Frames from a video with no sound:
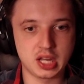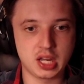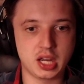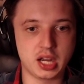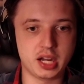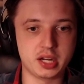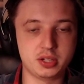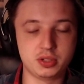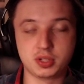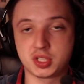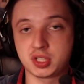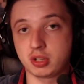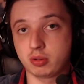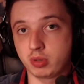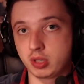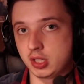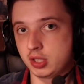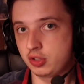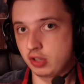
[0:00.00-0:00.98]
I knew the song when
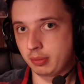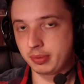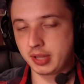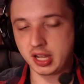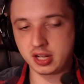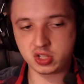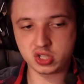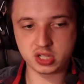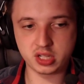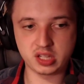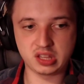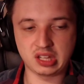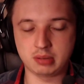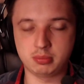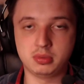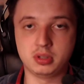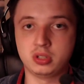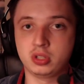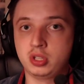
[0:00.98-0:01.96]
it dropped actually, and I'm
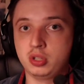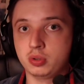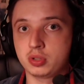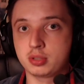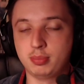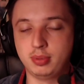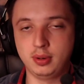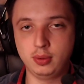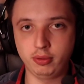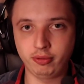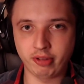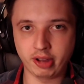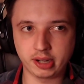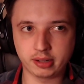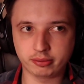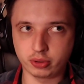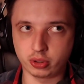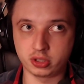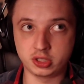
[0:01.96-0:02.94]
a huge Blue fan
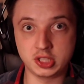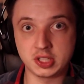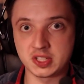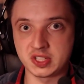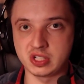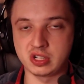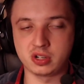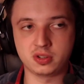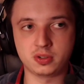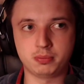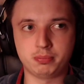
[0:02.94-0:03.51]
for years now,